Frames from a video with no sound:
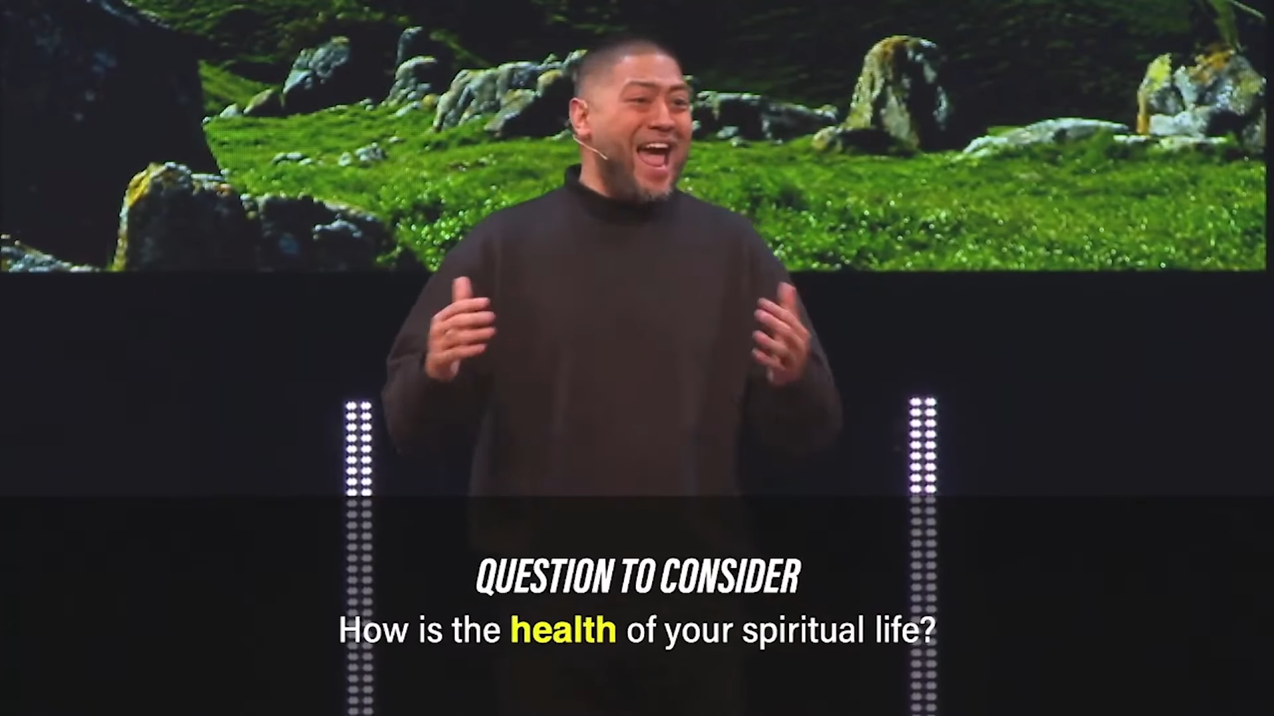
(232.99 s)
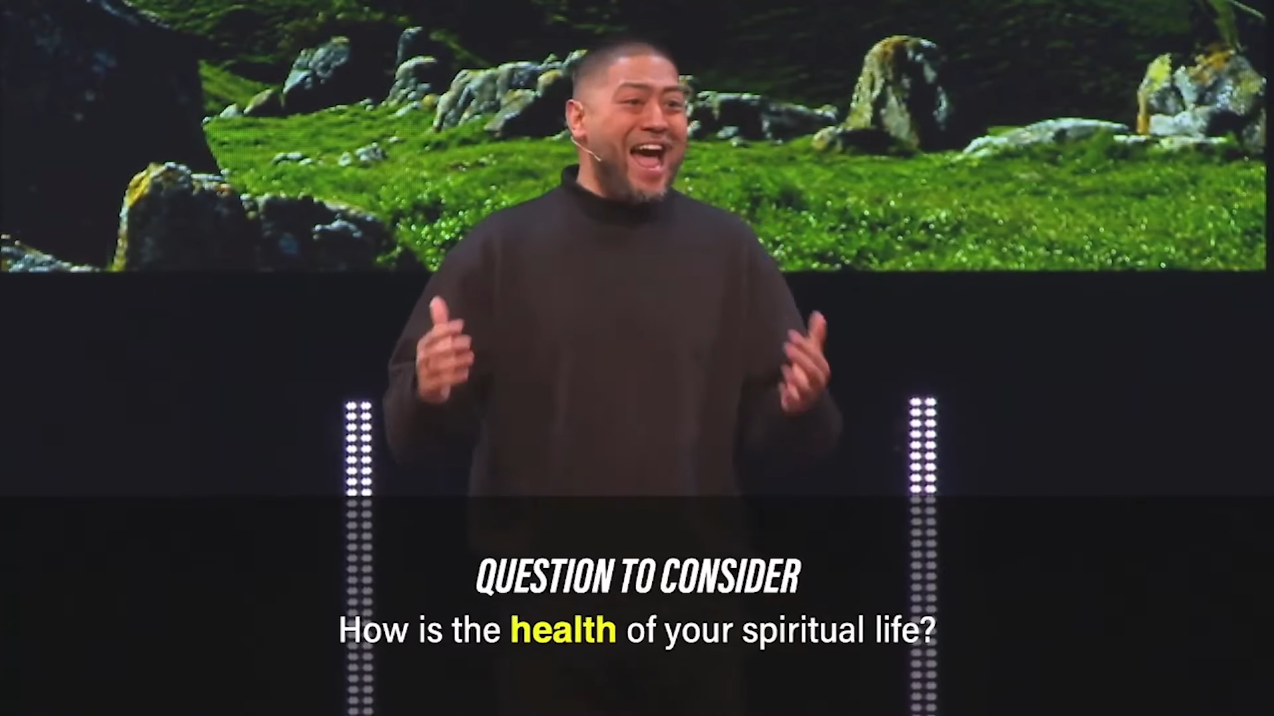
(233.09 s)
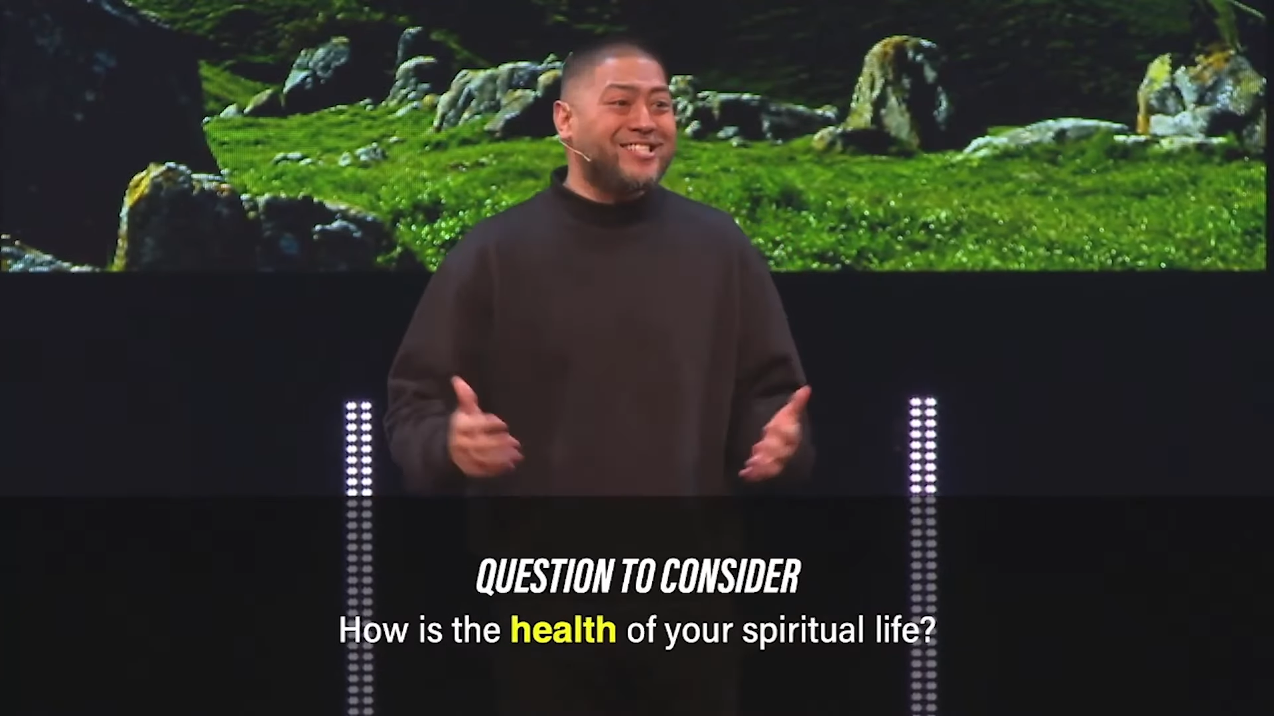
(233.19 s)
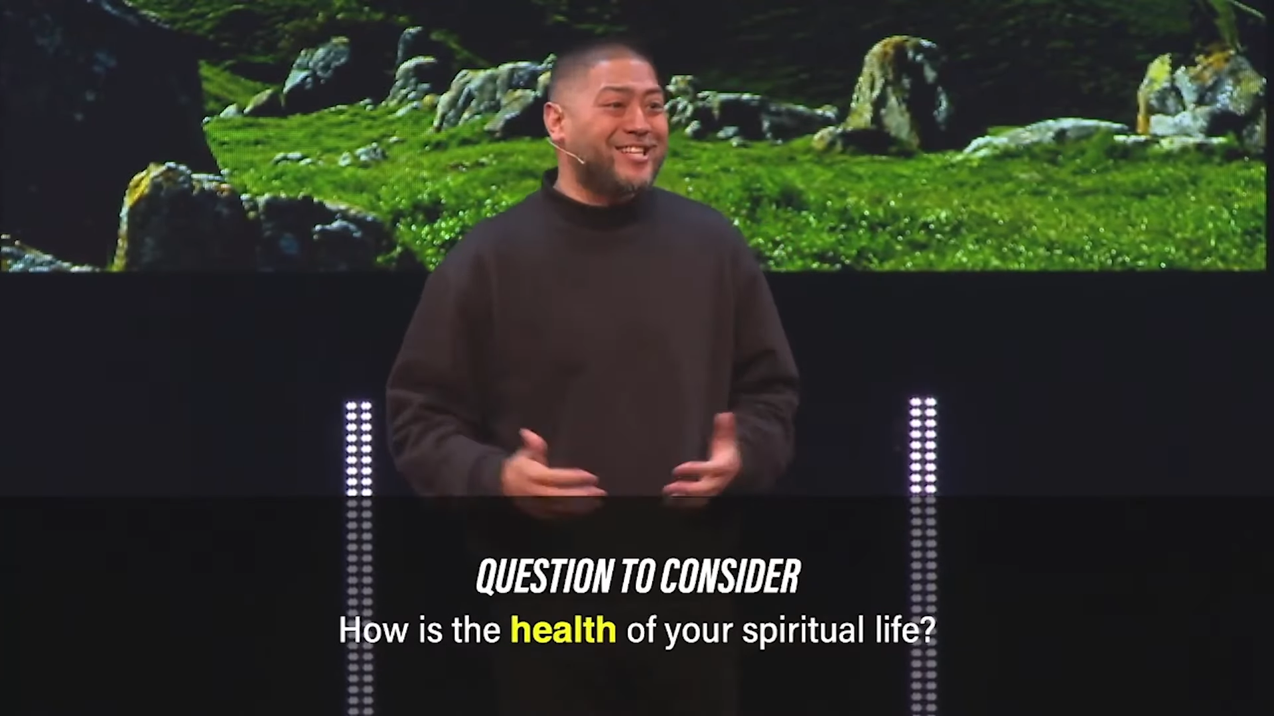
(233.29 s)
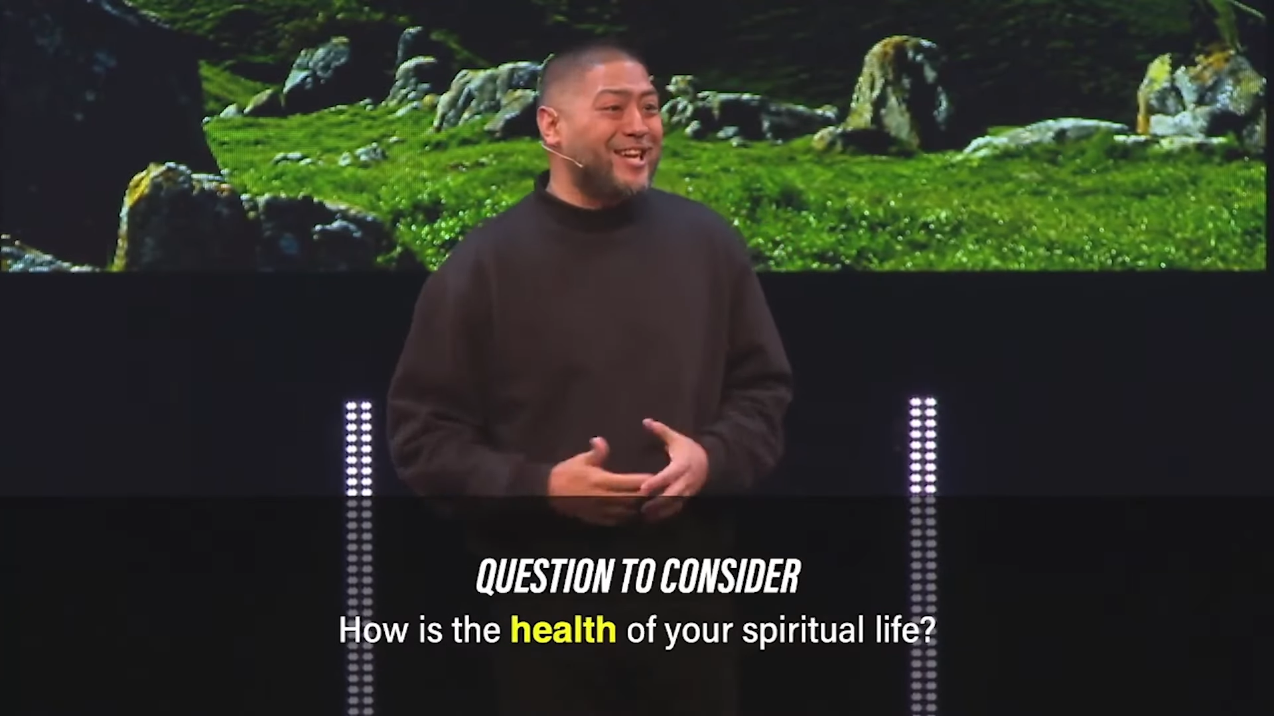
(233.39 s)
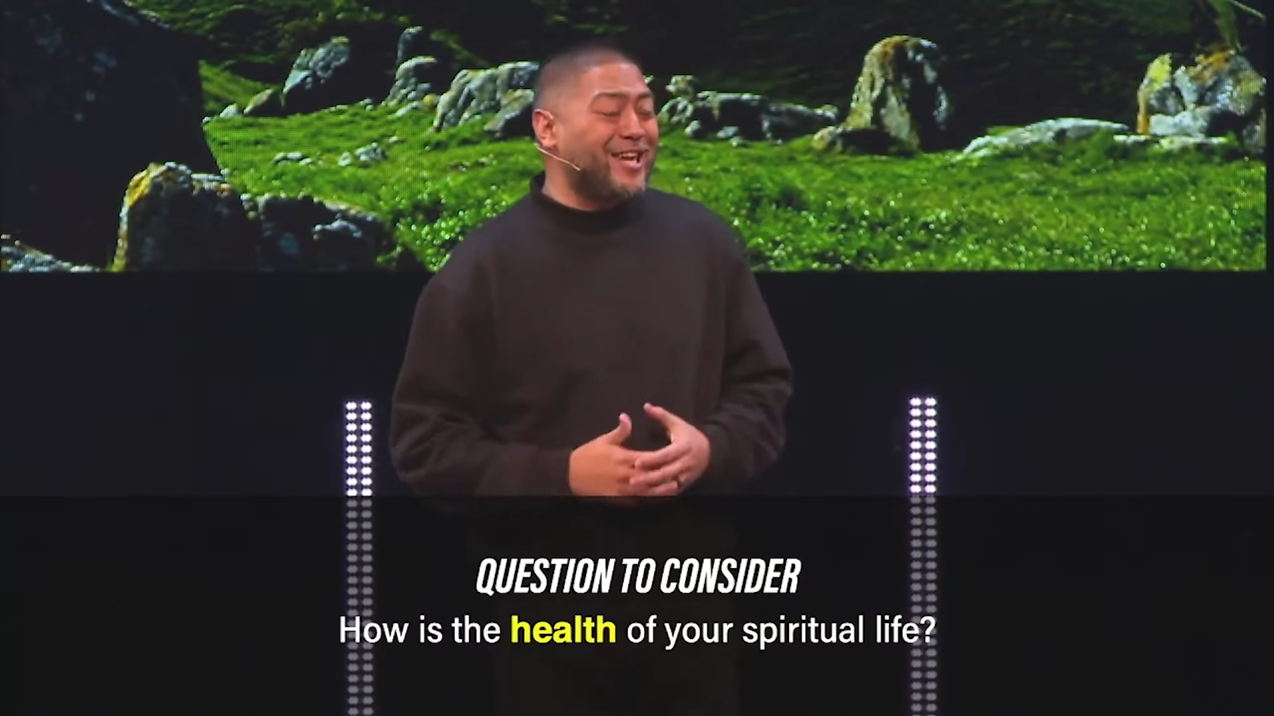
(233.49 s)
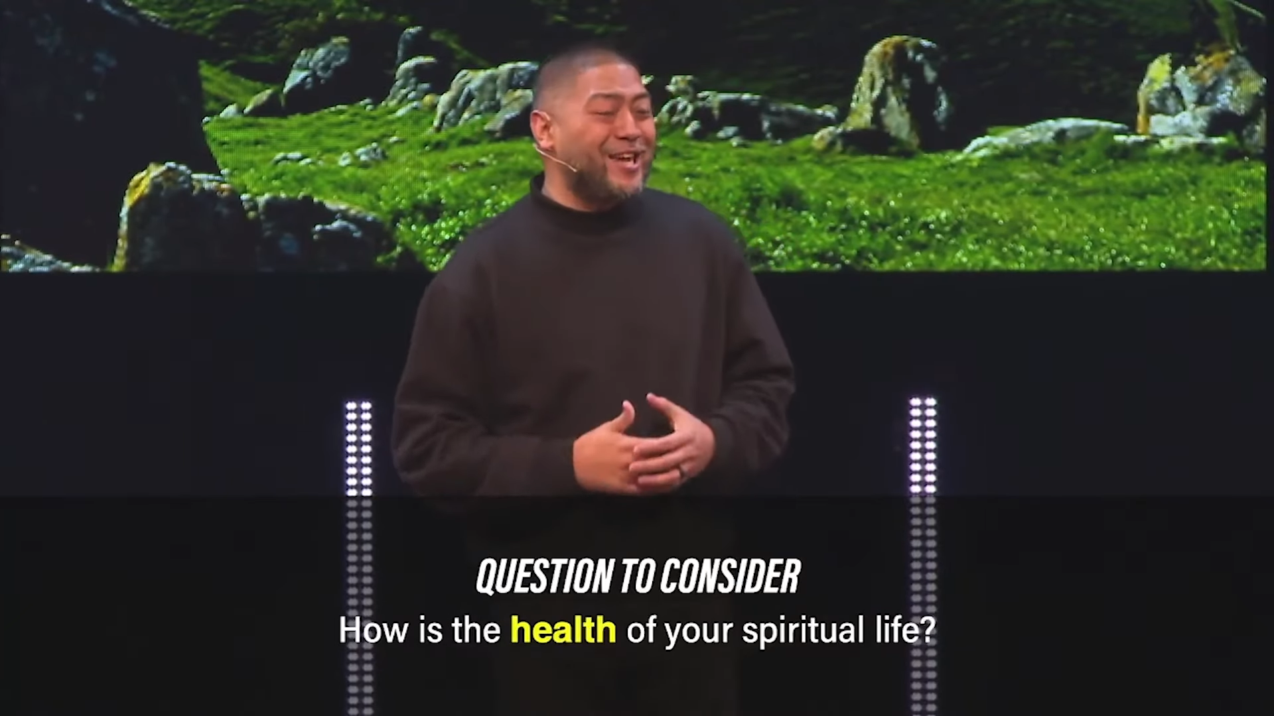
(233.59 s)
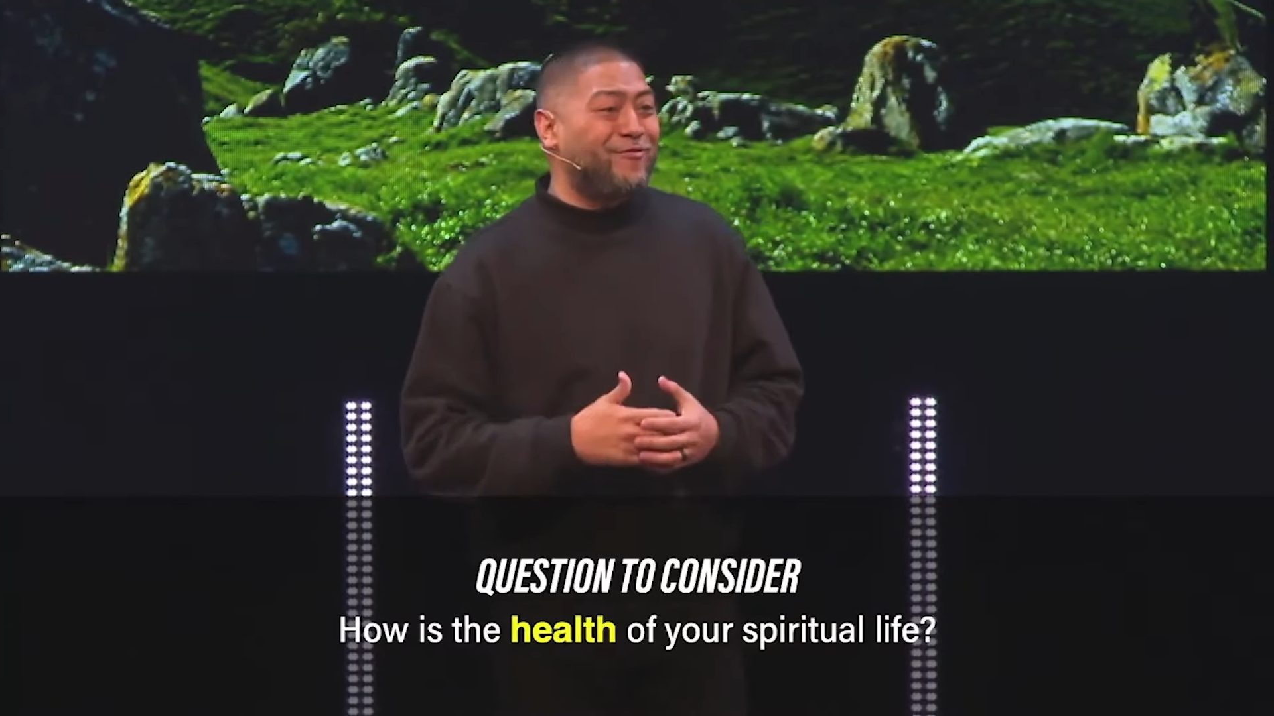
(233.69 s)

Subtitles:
asking